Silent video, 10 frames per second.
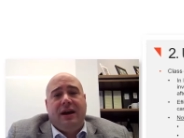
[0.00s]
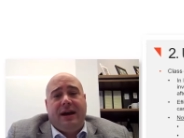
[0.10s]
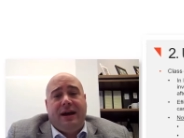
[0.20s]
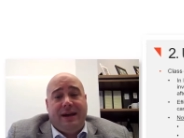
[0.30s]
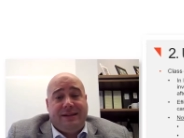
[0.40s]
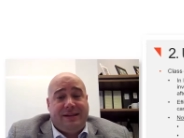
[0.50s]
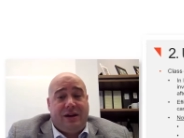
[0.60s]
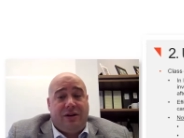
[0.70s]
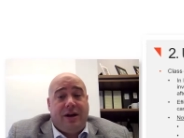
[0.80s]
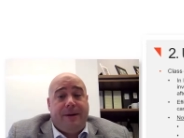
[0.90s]
et
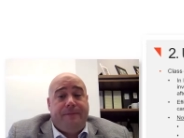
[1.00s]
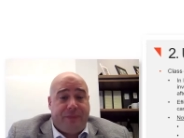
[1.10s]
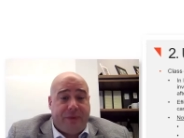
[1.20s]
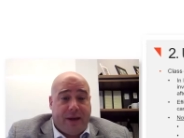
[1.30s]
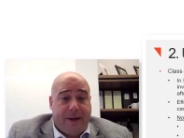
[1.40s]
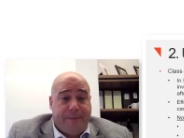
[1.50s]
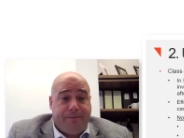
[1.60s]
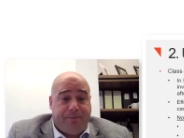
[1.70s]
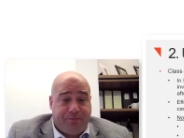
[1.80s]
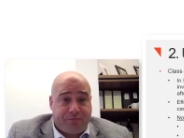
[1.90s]
cetera,
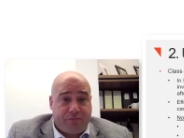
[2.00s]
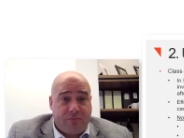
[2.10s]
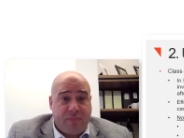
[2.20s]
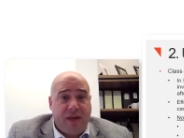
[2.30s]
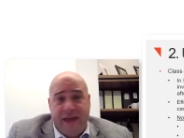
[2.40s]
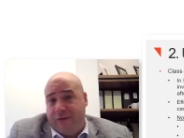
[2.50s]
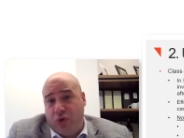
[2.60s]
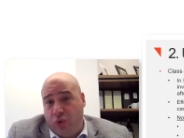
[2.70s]
they have no